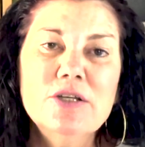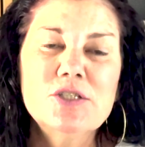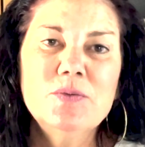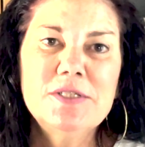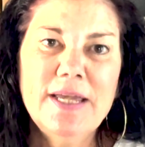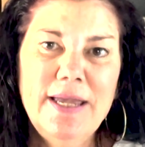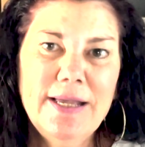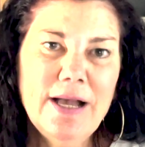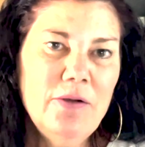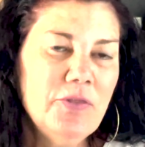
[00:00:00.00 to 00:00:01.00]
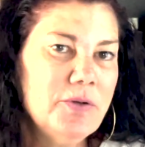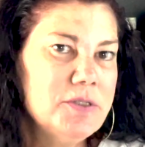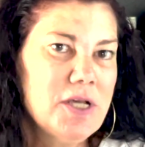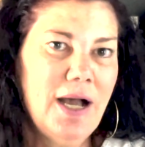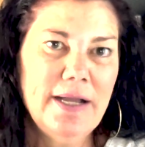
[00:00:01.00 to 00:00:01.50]
So take out
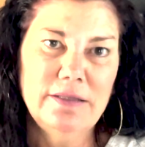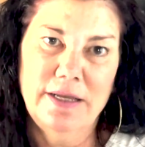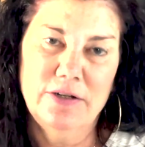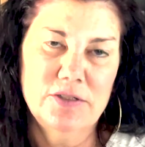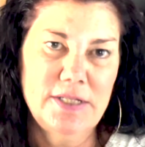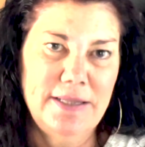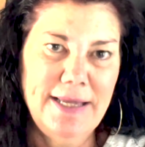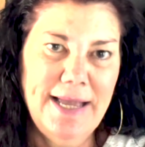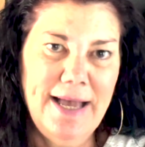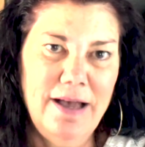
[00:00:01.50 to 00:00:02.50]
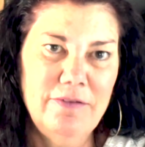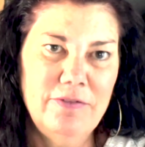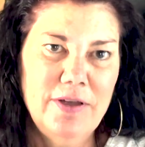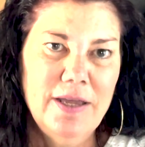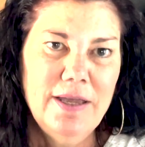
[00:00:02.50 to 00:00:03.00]
those highlighters that they have
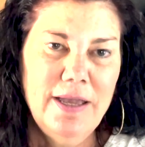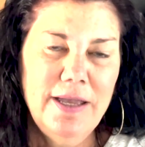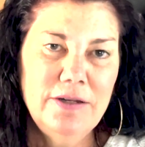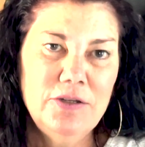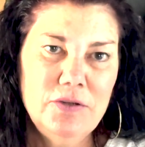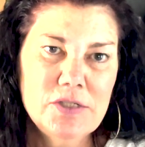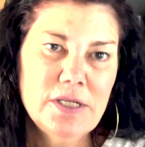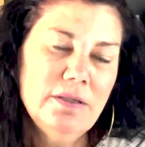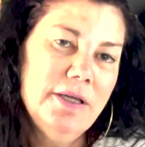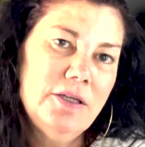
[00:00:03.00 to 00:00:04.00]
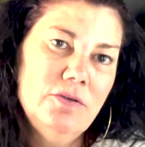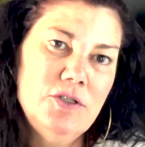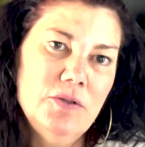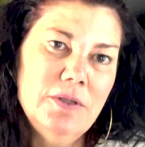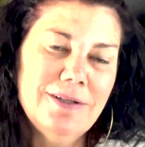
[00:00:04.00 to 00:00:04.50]
and use it like you
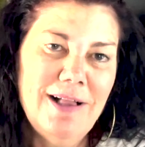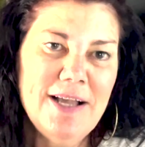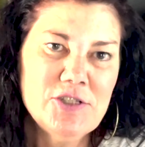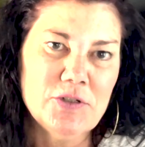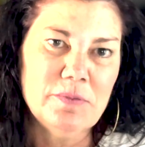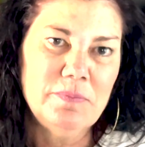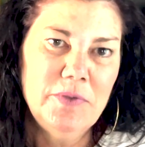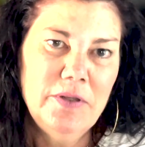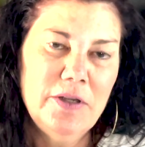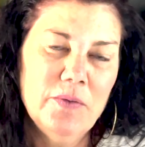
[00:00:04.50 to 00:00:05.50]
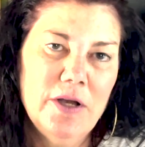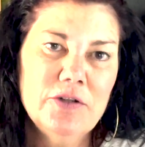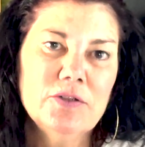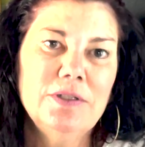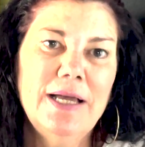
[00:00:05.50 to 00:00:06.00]
do in the classroom, that you
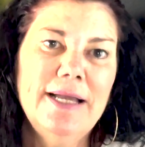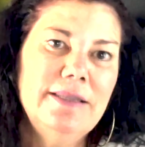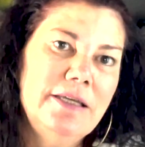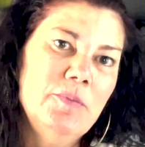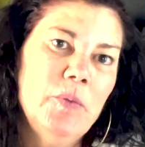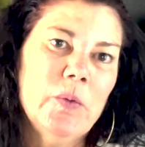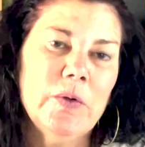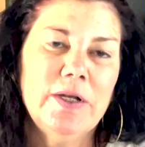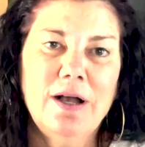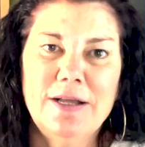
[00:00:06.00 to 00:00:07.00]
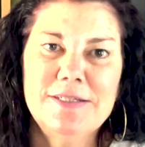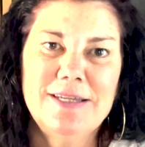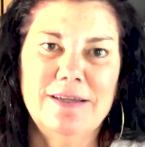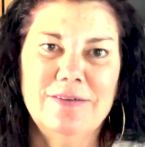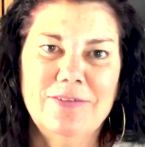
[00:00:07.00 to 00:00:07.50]
underline the important
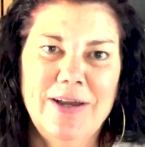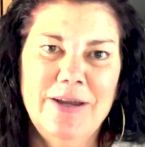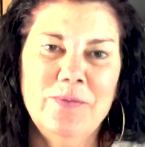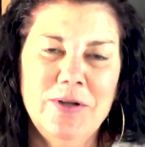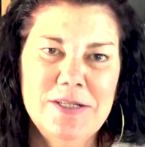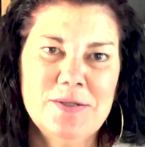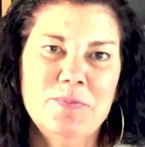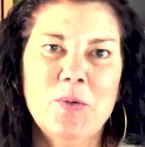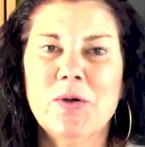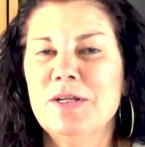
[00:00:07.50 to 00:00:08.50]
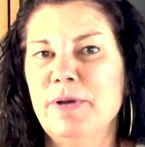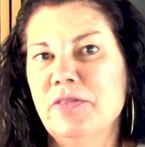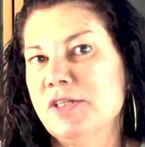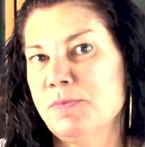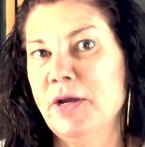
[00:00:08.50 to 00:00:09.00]
content, right? What is important
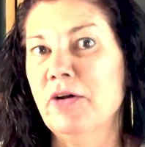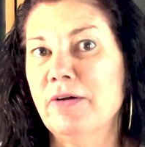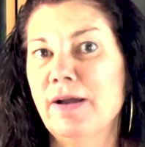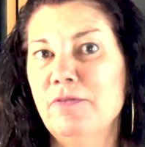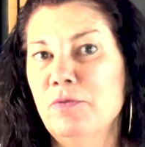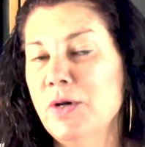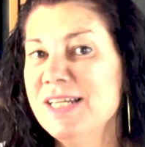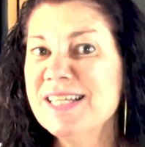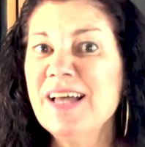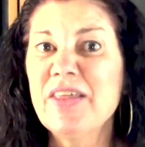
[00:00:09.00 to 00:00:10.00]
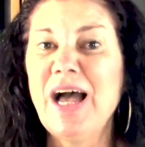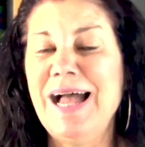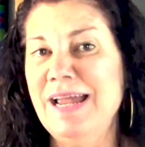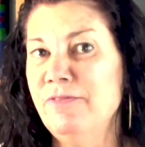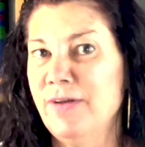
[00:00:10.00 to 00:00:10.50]
about this paragraph? What is it that
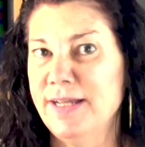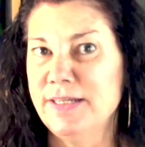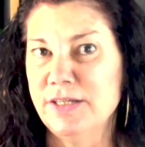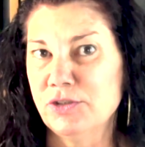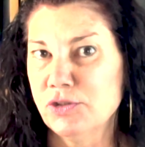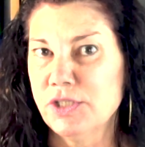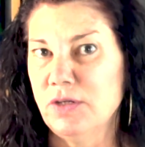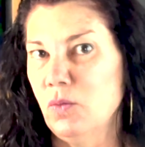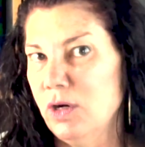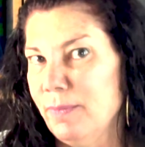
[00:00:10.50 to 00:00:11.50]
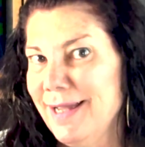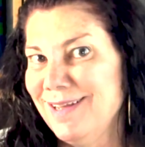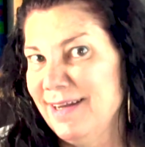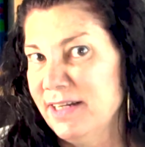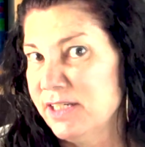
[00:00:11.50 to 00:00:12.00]
I find interesting? What am I
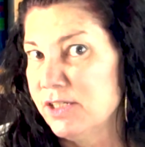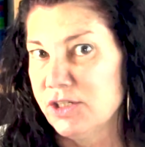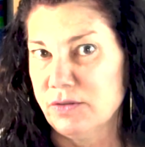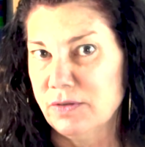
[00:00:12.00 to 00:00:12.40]
connecting to?